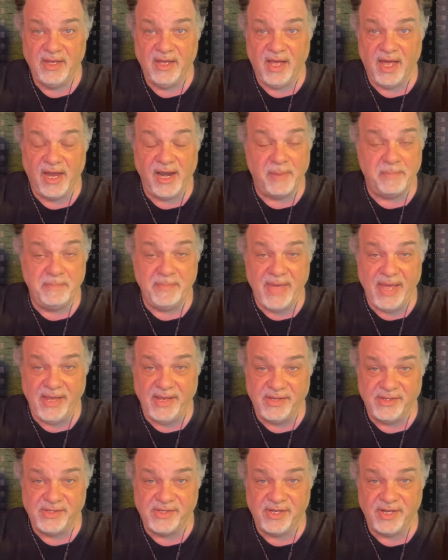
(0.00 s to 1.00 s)
an
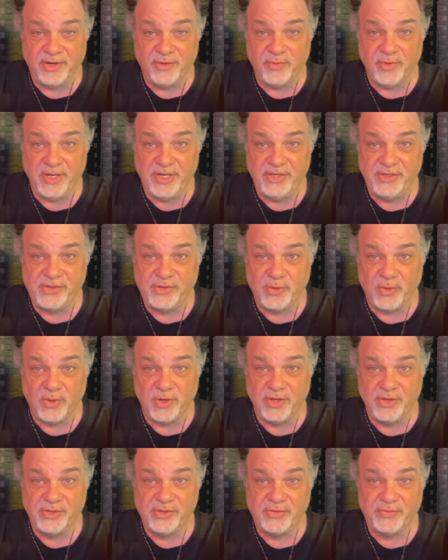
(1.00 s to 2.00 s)
amazing
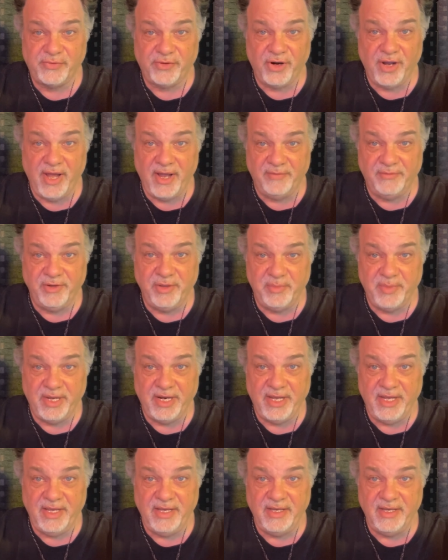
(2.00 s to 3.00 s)
resource for
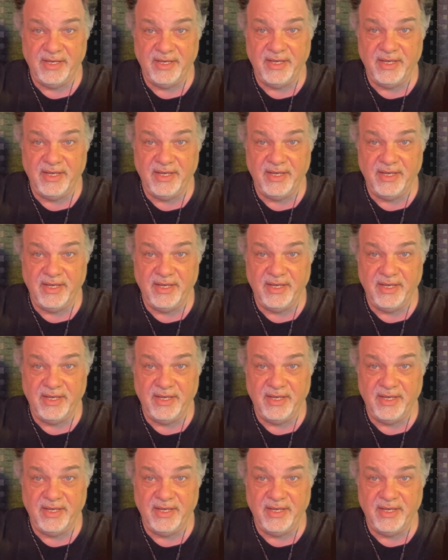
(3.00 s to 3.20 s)
everybody